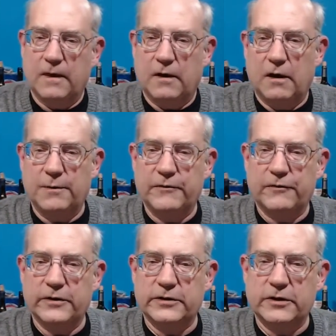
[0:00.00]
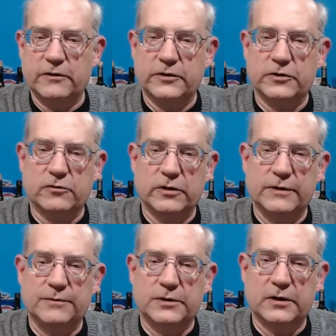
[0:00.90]
All my friends here in the
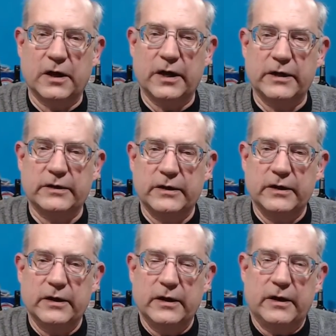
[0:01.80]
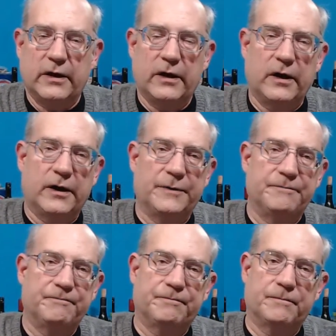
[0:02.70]
stream tonight,
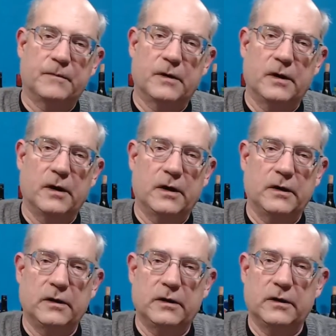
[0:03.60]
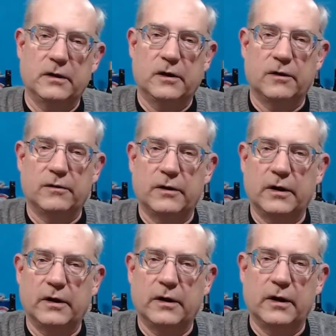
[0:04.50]

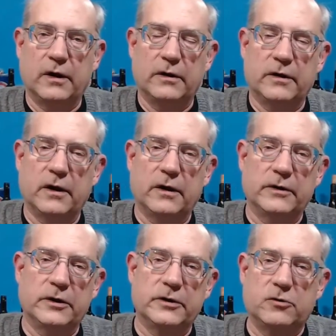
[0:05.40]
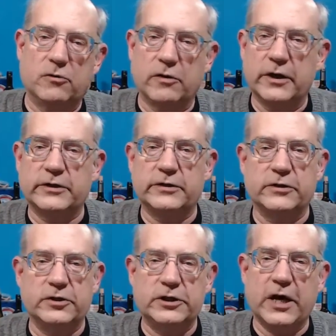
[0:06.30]
Chris
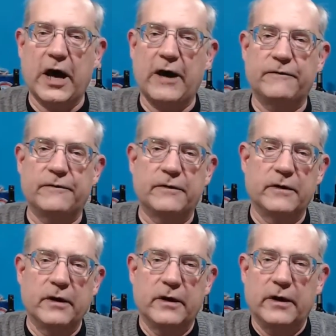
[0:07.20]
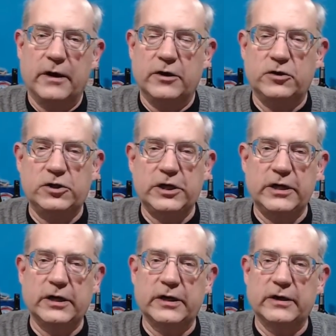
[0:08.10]
and Jeff and
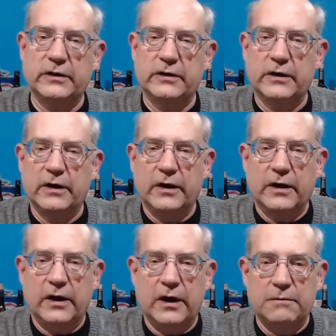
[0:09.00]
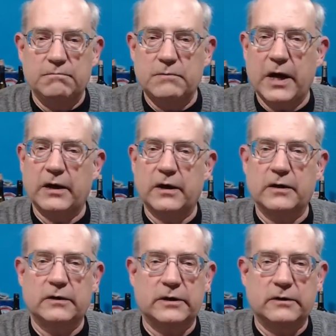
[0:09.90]
Gina,
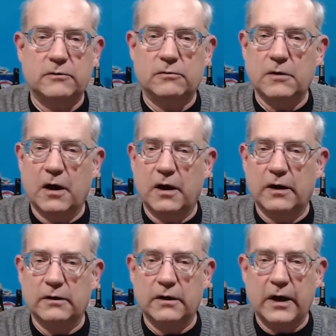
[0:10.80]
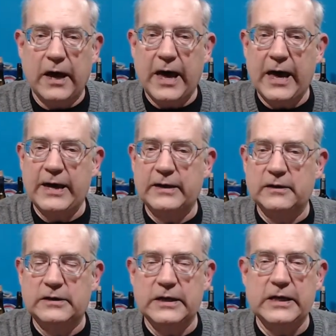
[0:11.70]
Megan,
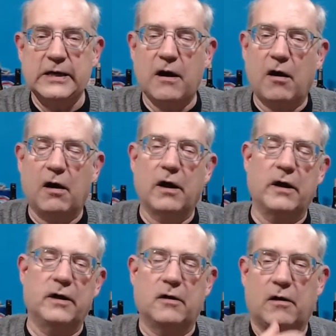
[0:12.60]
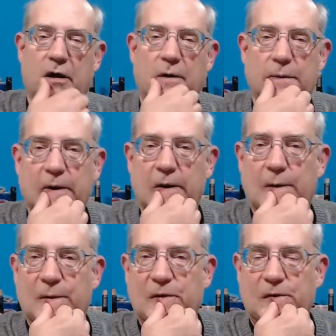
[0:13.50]
Ed, Dee,
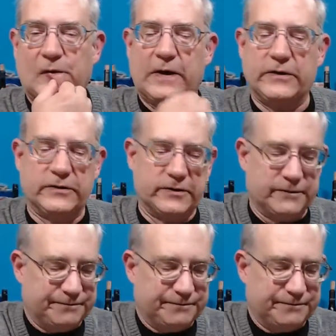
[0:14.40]
all my friends.